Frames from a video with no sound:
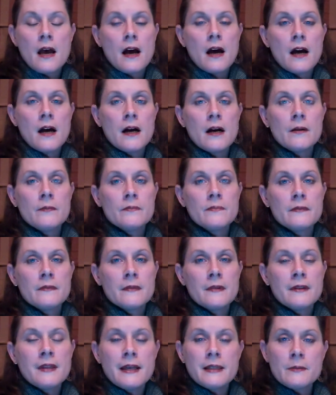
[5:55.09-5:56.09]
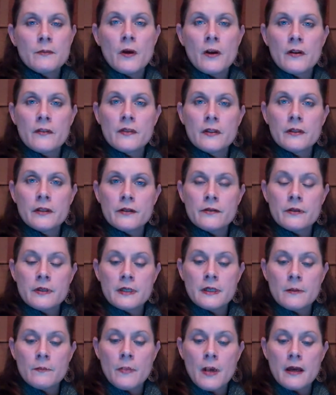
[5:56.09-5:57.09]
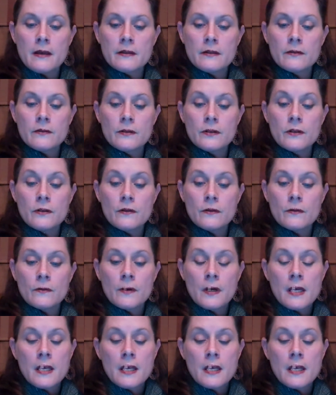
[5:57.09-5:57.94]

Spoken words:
And that's part of the literacy puzzle too.